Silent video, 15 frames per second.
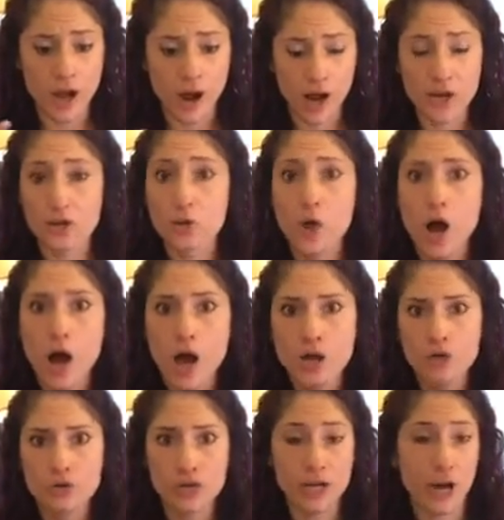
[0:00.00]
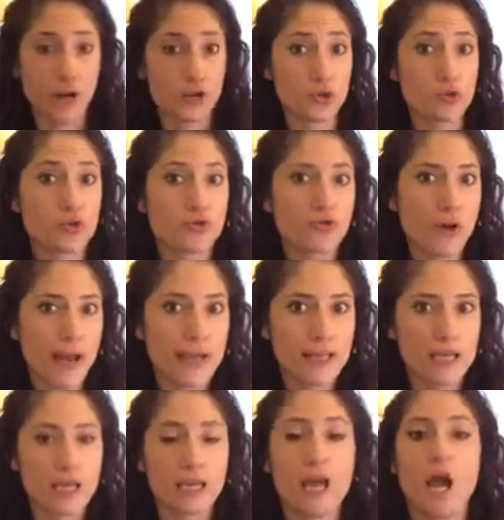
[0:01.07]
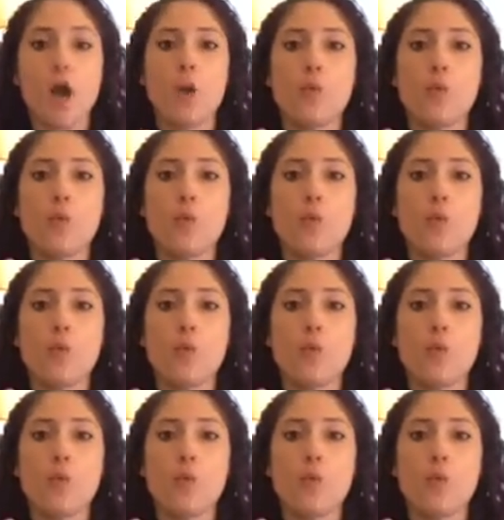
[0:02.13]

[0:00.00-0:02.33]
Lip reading: Are you hungry? Are you cranky?